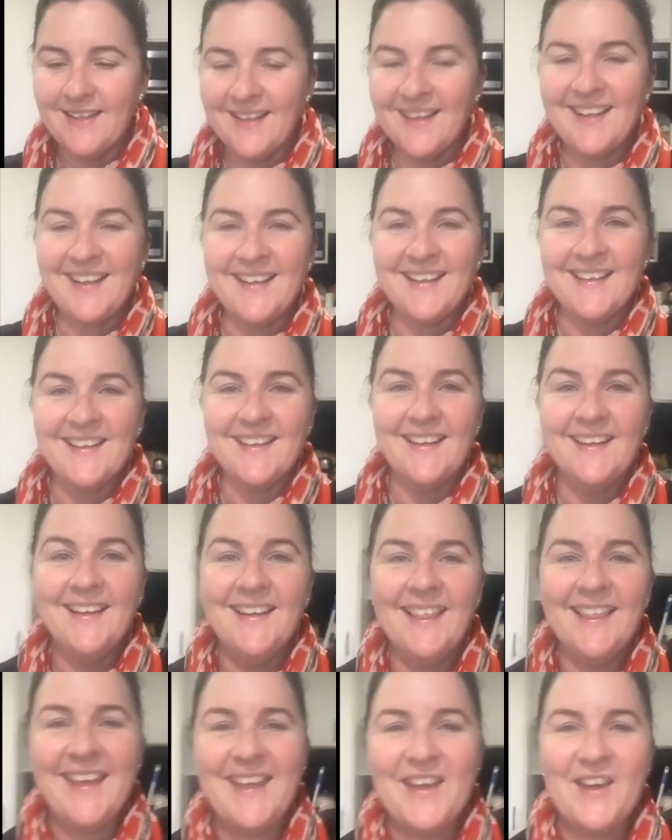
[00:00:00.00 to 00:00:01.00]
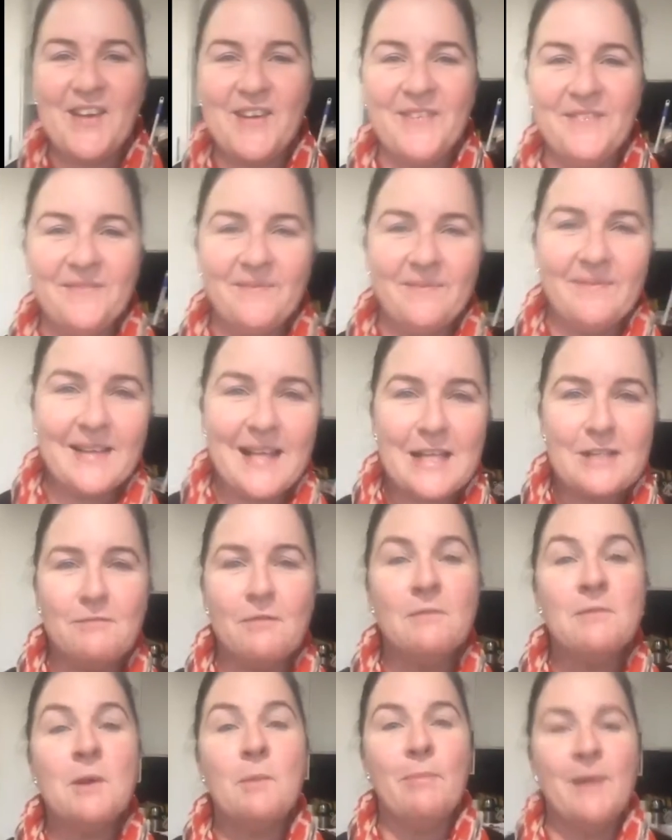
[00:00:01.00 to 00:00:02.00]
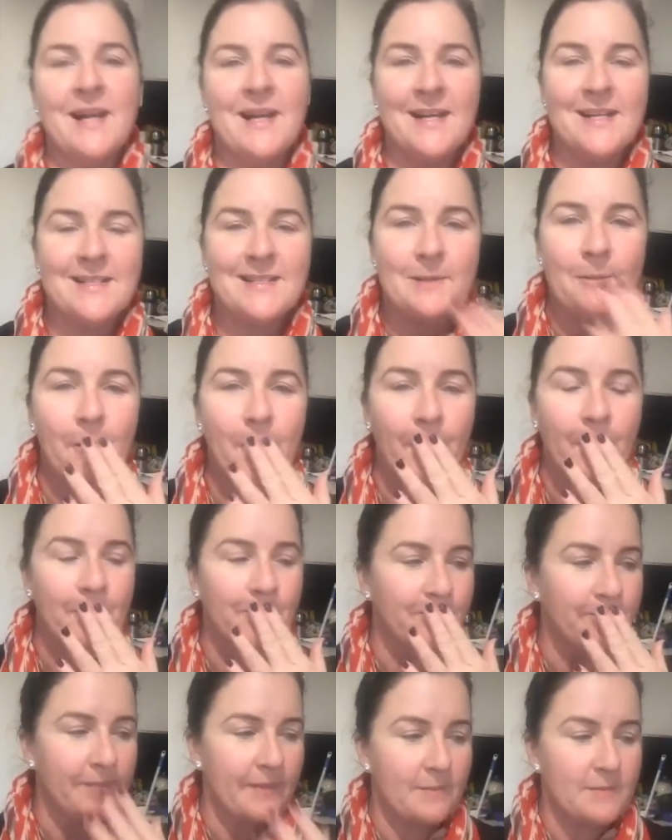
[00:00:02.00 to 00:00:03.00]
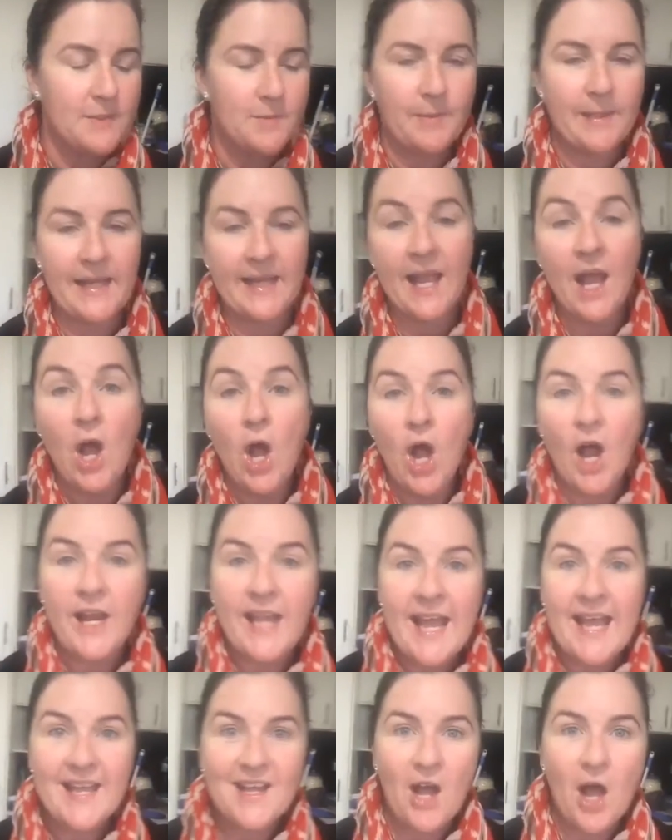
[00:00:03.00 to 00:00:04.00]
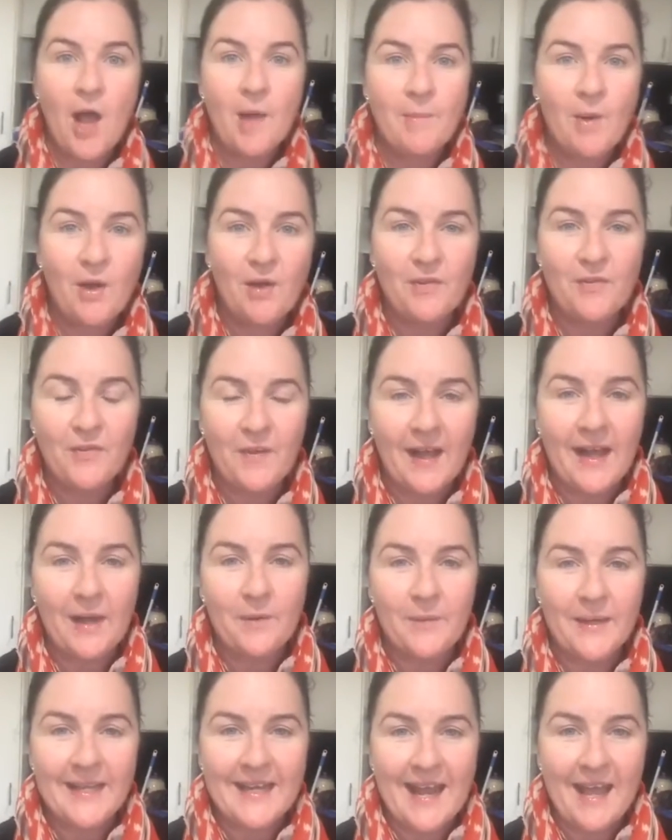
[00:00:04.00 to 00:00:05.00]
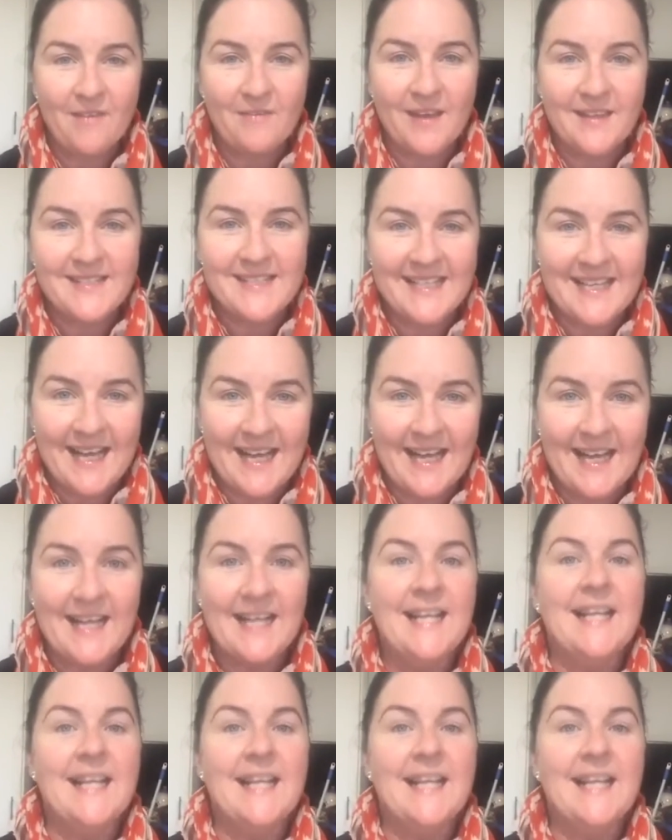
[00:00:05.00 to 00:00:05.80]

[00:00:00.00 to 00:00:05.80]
Huh. There you go. Blast from the past. Ooh, spinning. Okay, I'm off. We're going to have our dinner.